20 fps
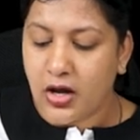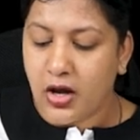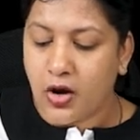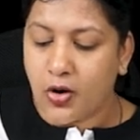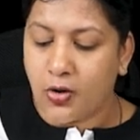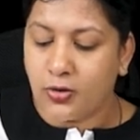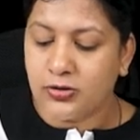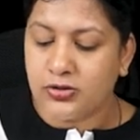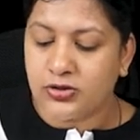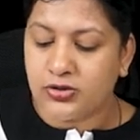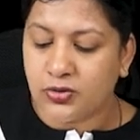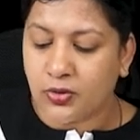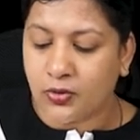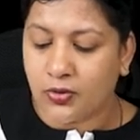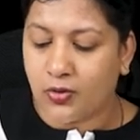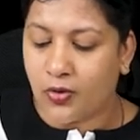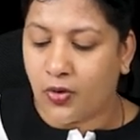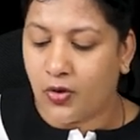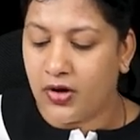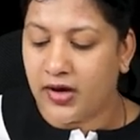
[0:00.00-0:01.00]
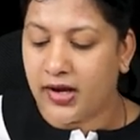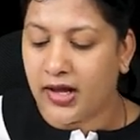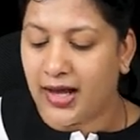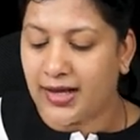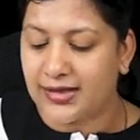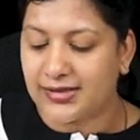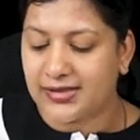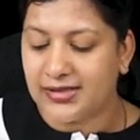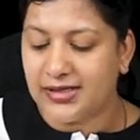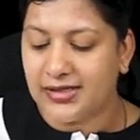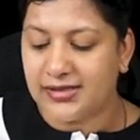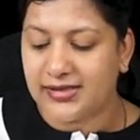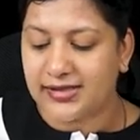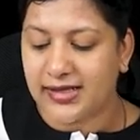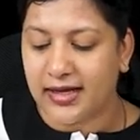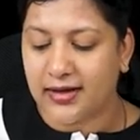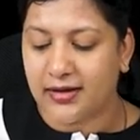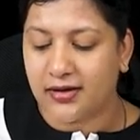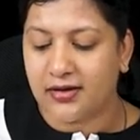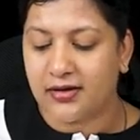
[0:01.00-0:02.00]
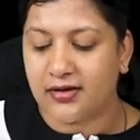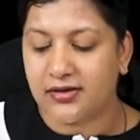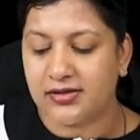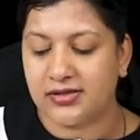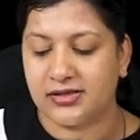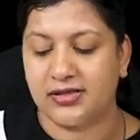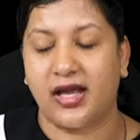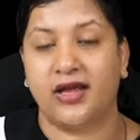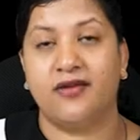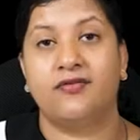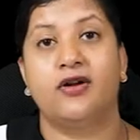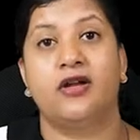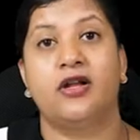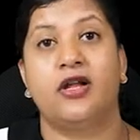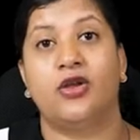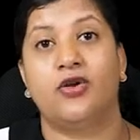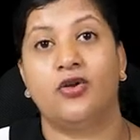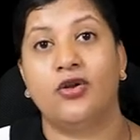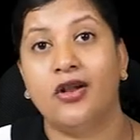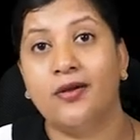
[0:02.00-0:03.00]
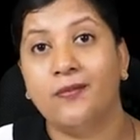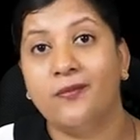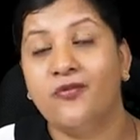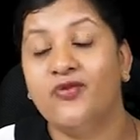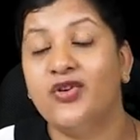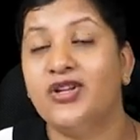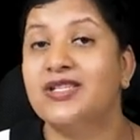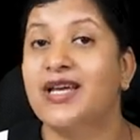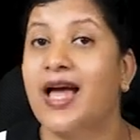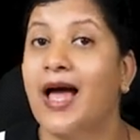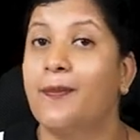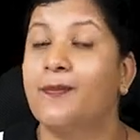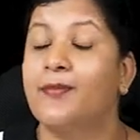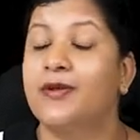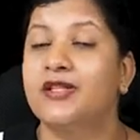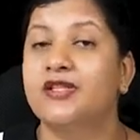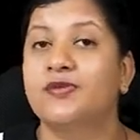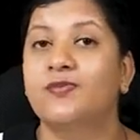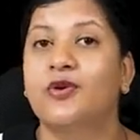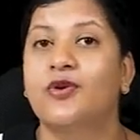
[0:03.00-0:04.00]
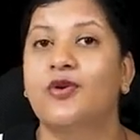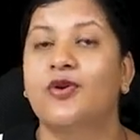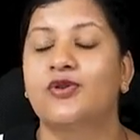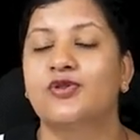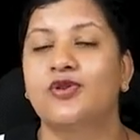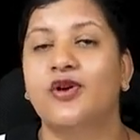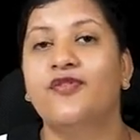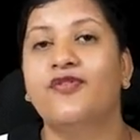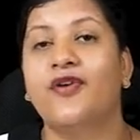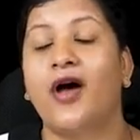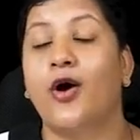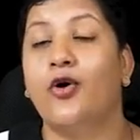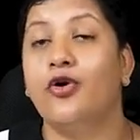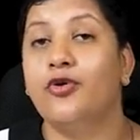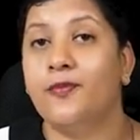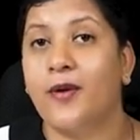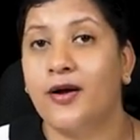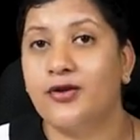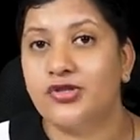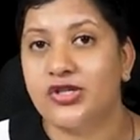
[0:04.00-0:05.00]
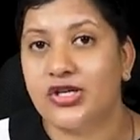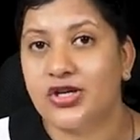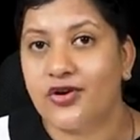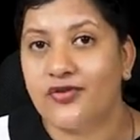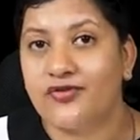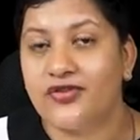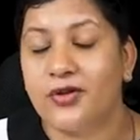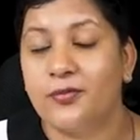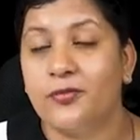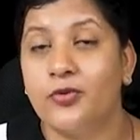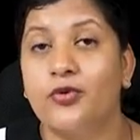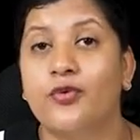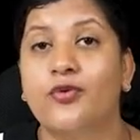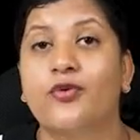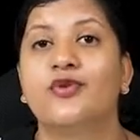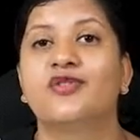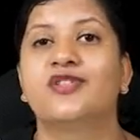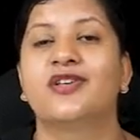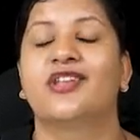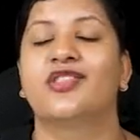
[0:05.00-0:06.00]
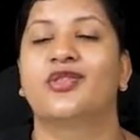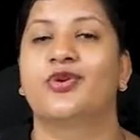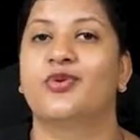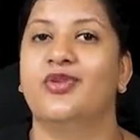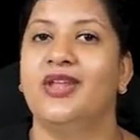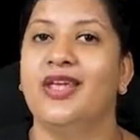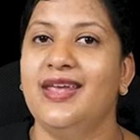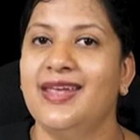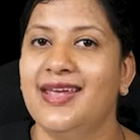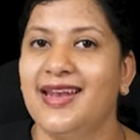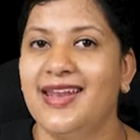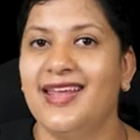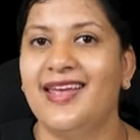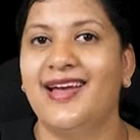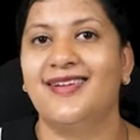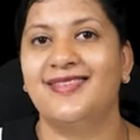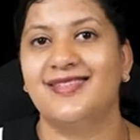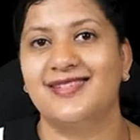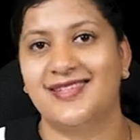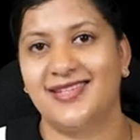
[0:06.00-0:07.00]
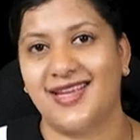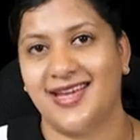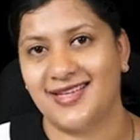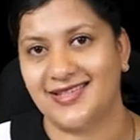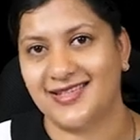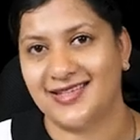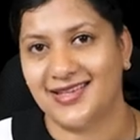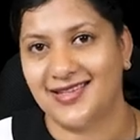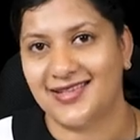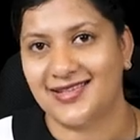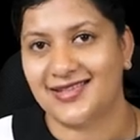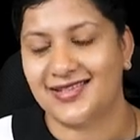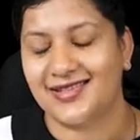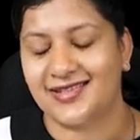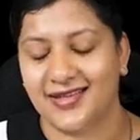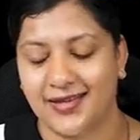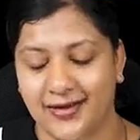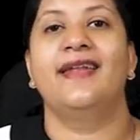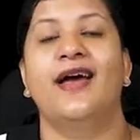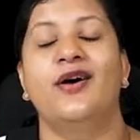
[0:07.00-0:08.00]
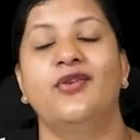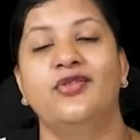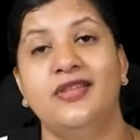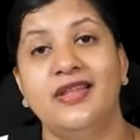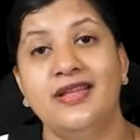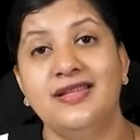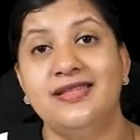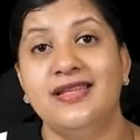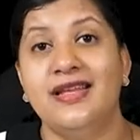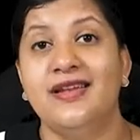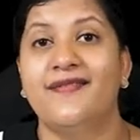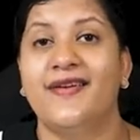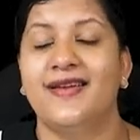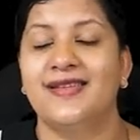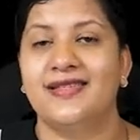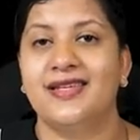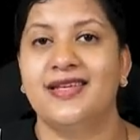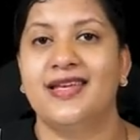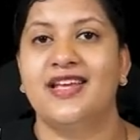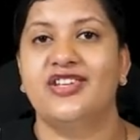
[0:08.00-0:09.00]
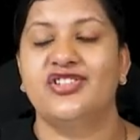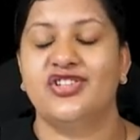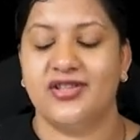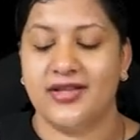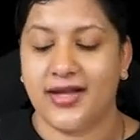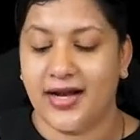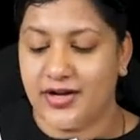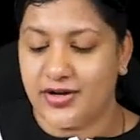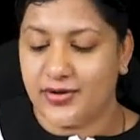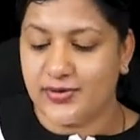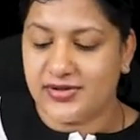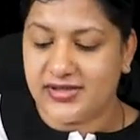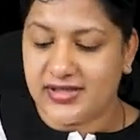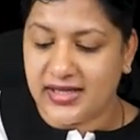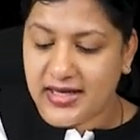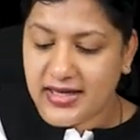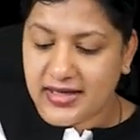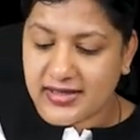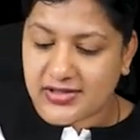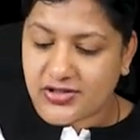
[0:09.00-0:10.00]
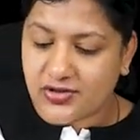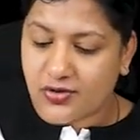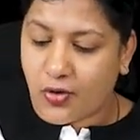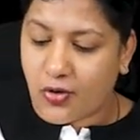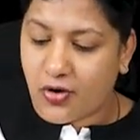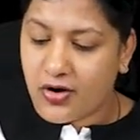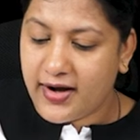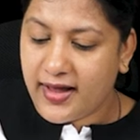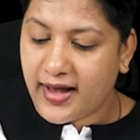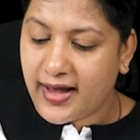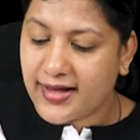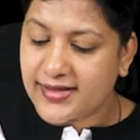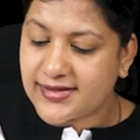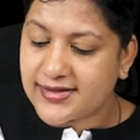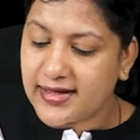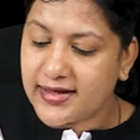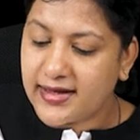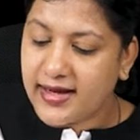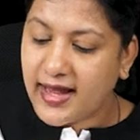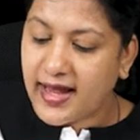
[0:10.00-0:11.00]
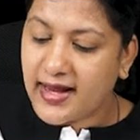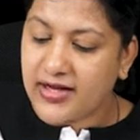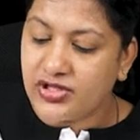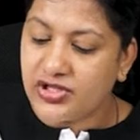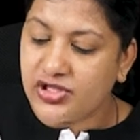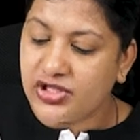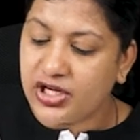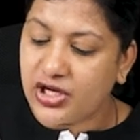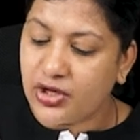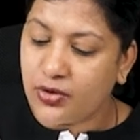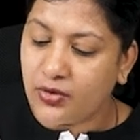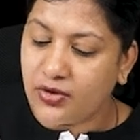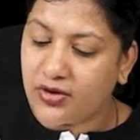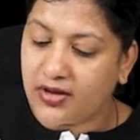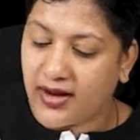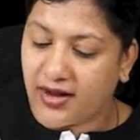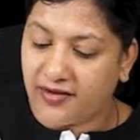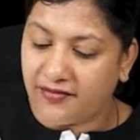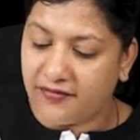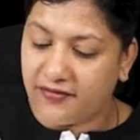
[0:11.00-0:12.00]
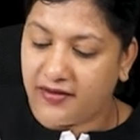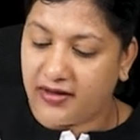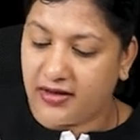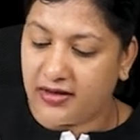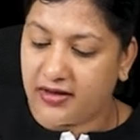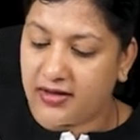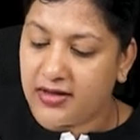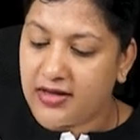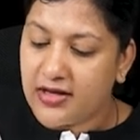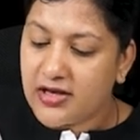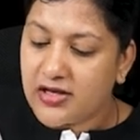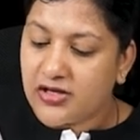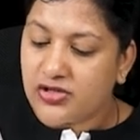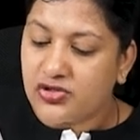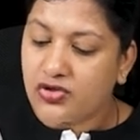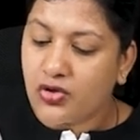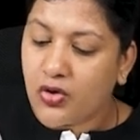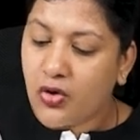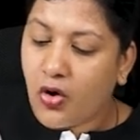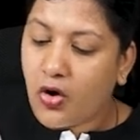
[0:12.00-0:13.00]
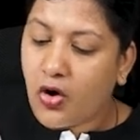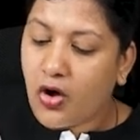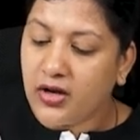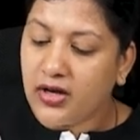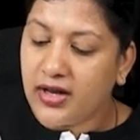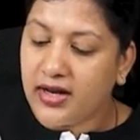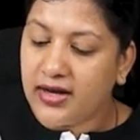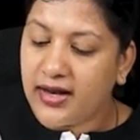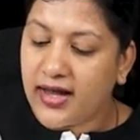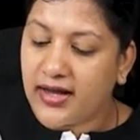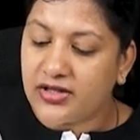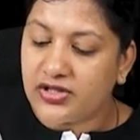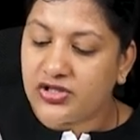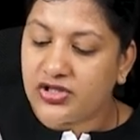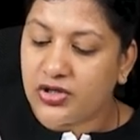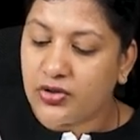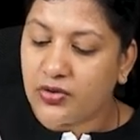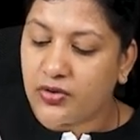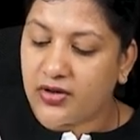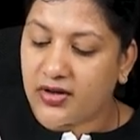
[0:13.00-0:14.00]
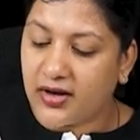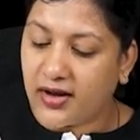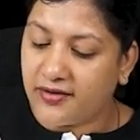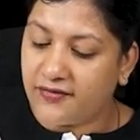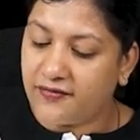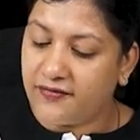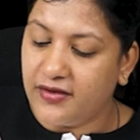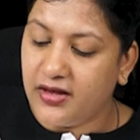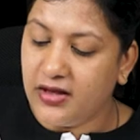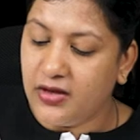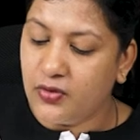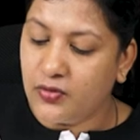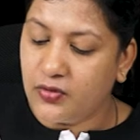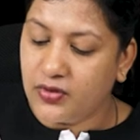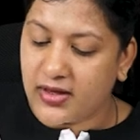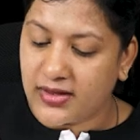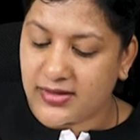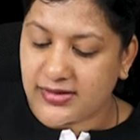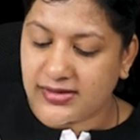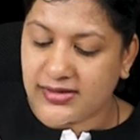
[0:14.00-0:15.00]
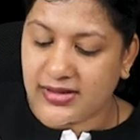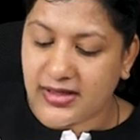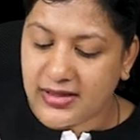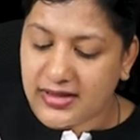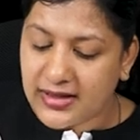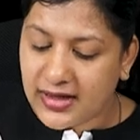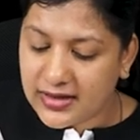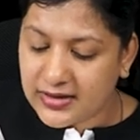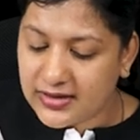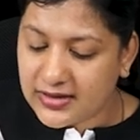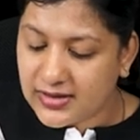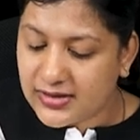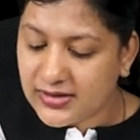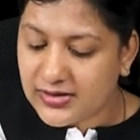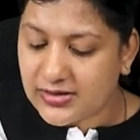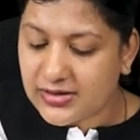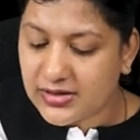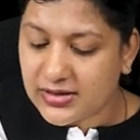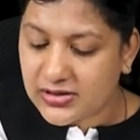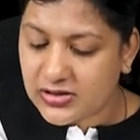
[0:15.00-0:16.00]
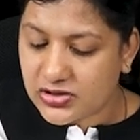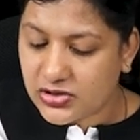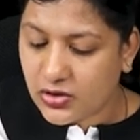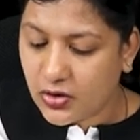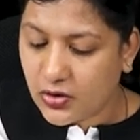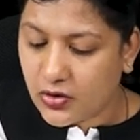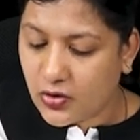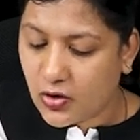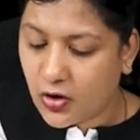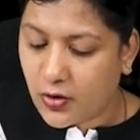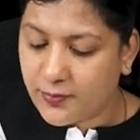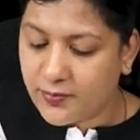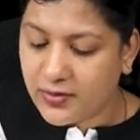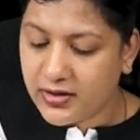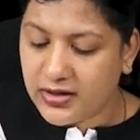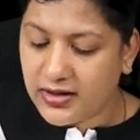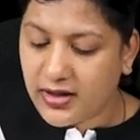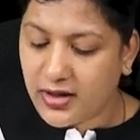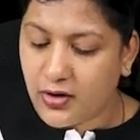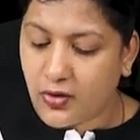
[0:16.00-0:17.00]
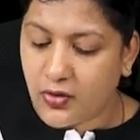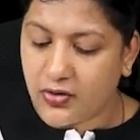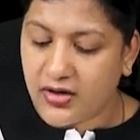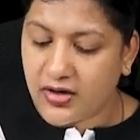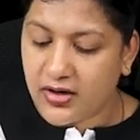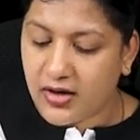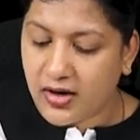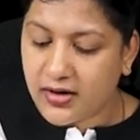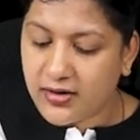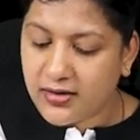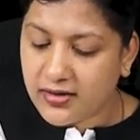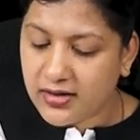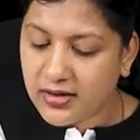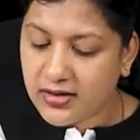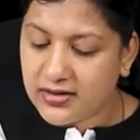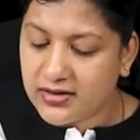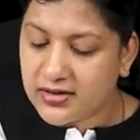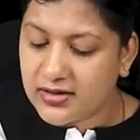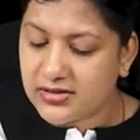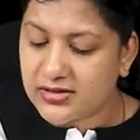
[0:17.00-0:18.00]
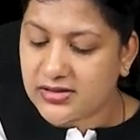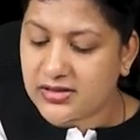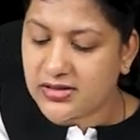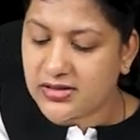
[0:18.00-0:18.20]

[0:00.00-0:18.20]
also called as the Zenker's diverticulum, which happens because of outpouching of the mucosa through the Killian's dehiscence. Now this investigation that you see is called as an angiography. So on an angiography, you can see that this is your common carotid artery, this